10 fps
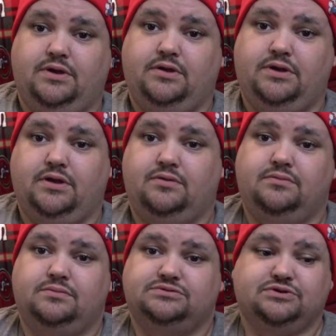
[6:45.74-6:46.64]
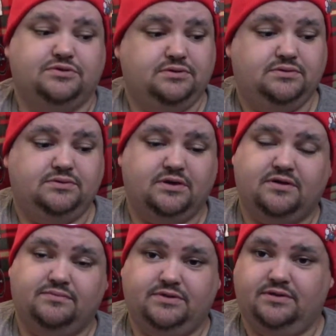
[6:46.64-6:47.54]
here you go. So the
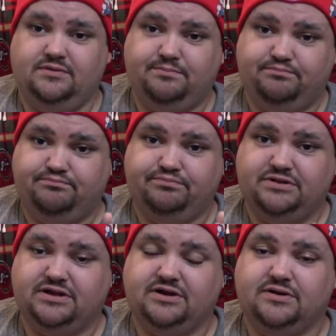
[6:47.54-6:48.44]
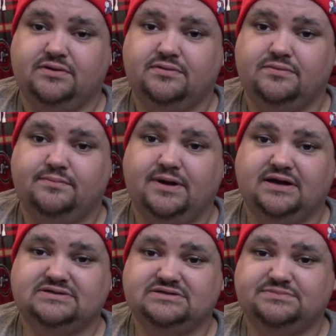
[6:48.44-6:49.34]
little clear
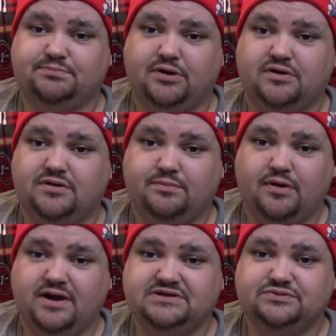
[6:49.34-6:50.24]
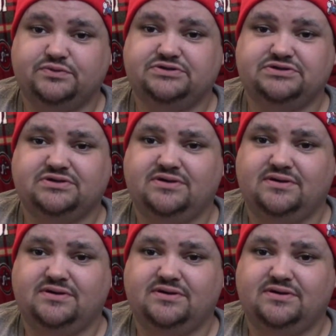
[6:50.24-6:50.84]
box is part of the price, which